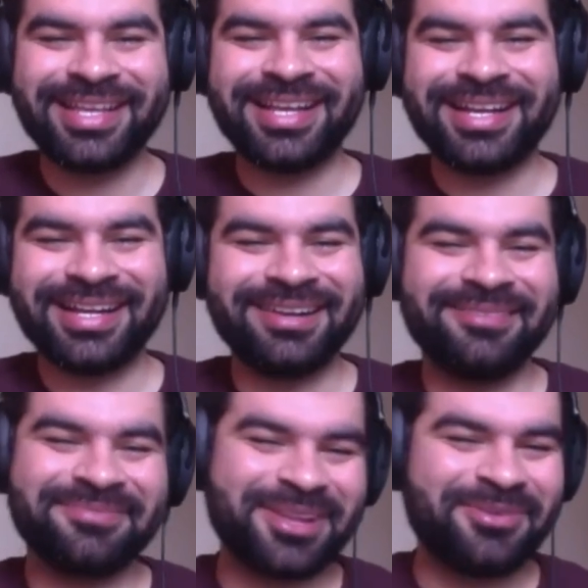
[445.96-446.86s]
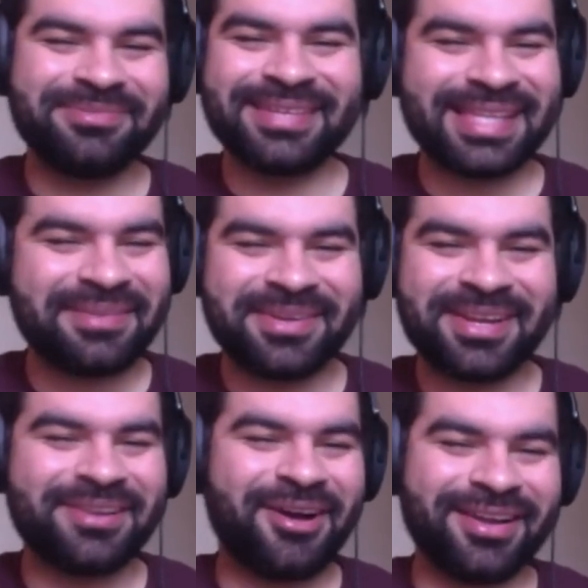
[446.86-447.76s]
11
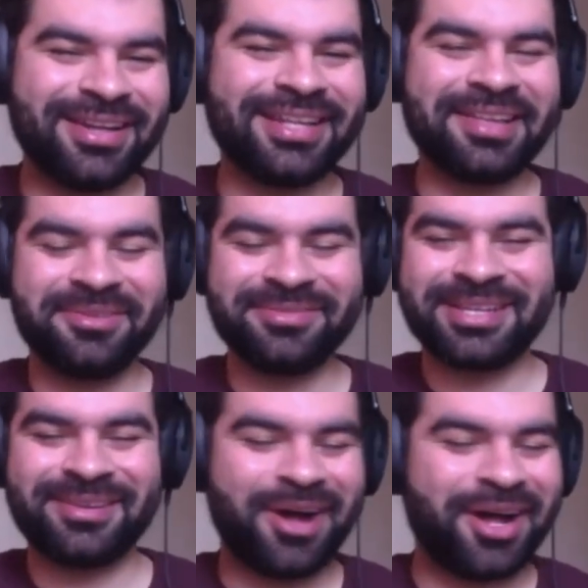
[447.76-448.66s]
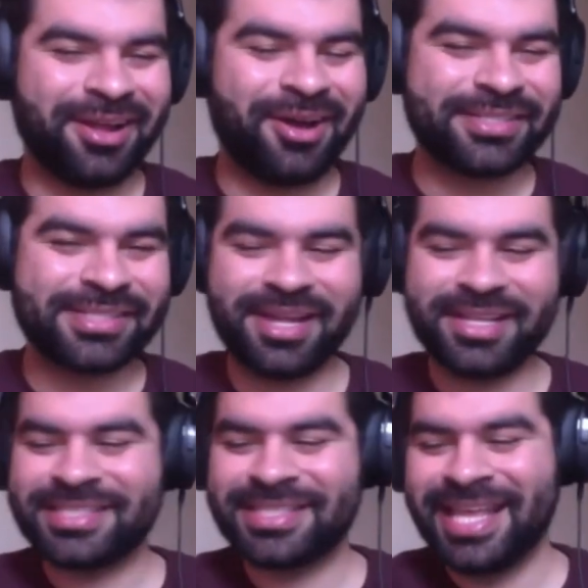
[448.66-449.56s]
and on, you know, so odd
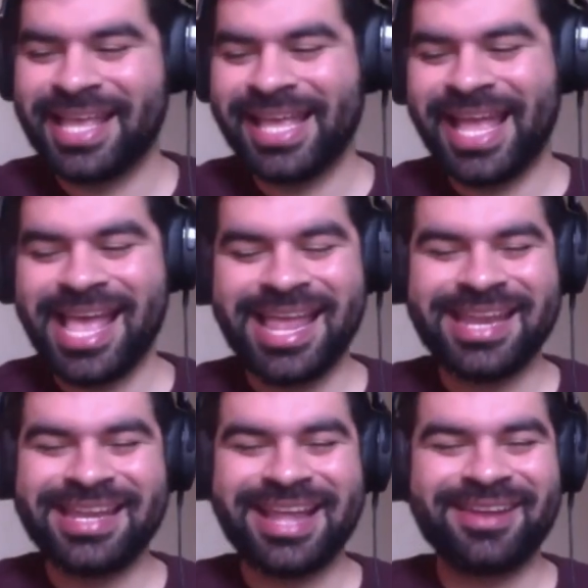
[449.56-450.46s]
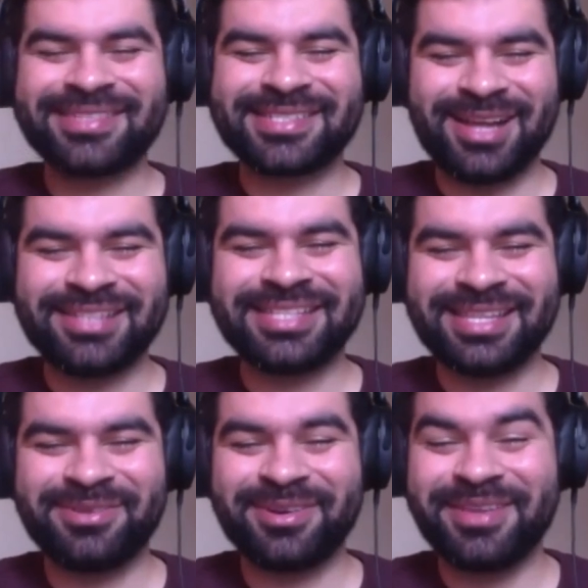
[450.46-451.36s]
slots. And none of the slots
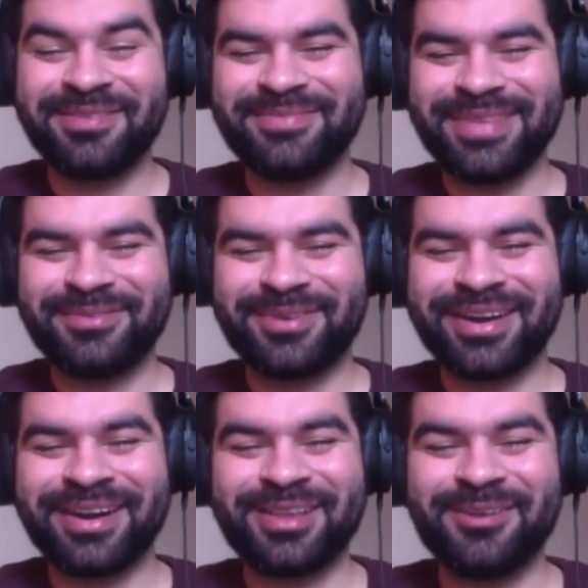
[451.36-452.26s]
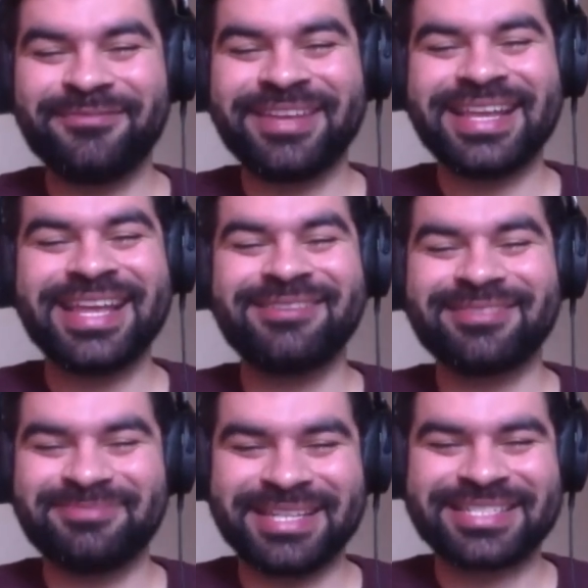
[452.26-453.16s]
that were giving me were, you know, fitting in
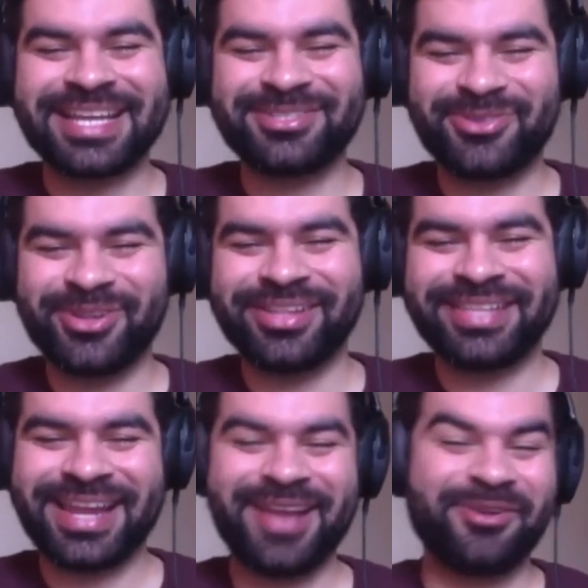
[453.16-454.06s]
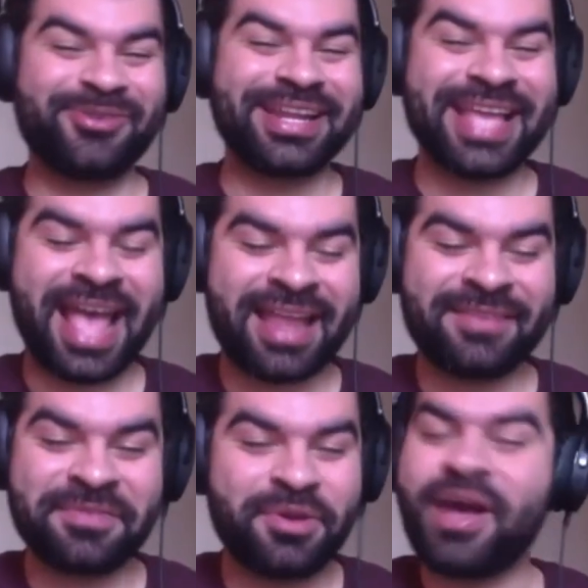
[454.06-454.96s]
with my schedule that I already had,
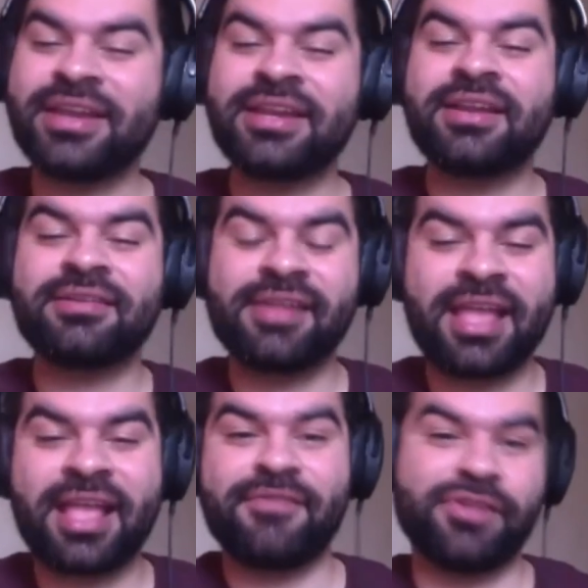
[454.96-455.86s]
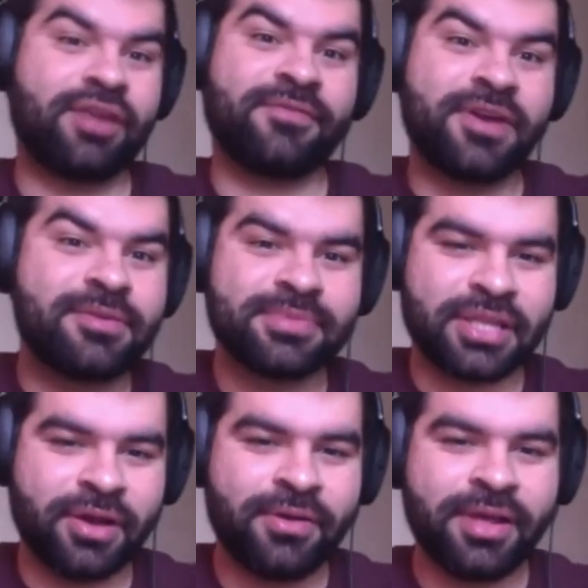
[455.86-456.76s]
even though I didn't, like, have a lot of firms, you
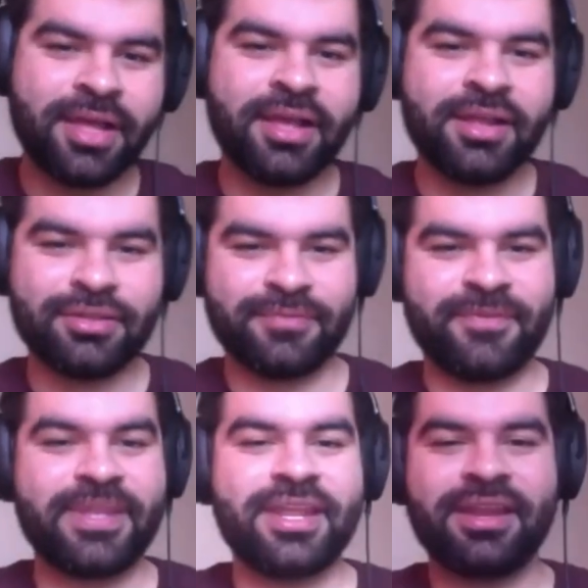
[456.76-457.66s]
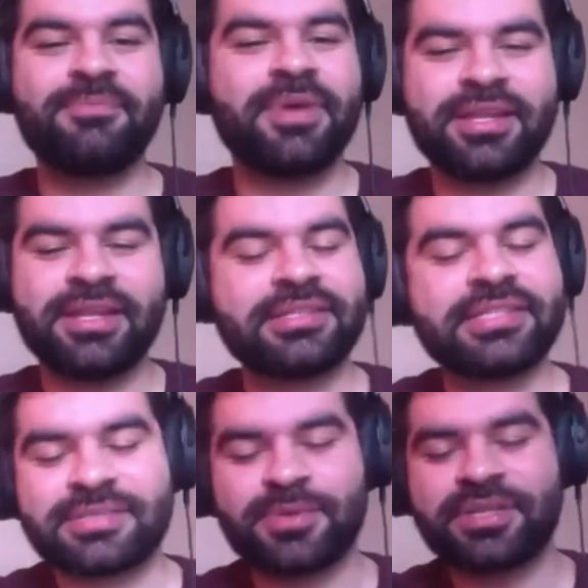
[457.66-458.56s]
know, to fit in. But it
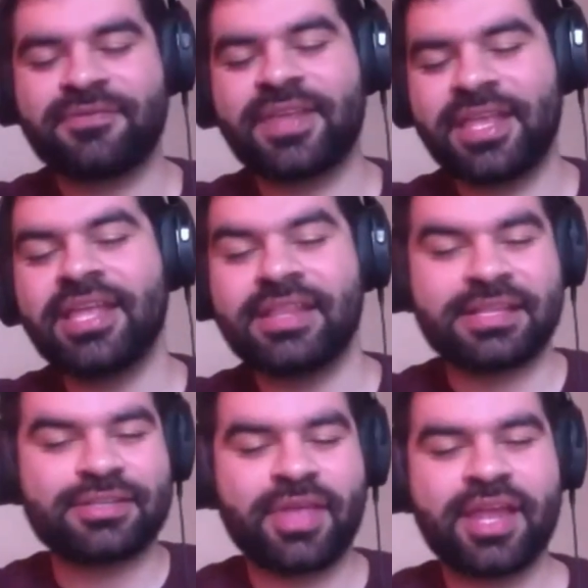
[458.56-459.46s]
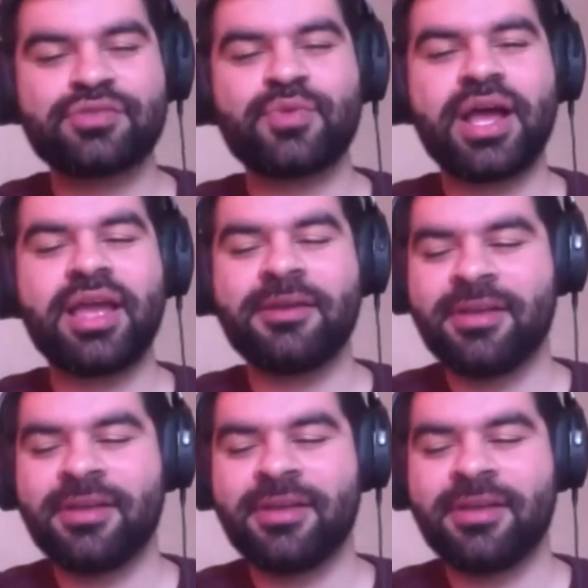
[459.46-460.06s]
just wasn't fitting in. So that is why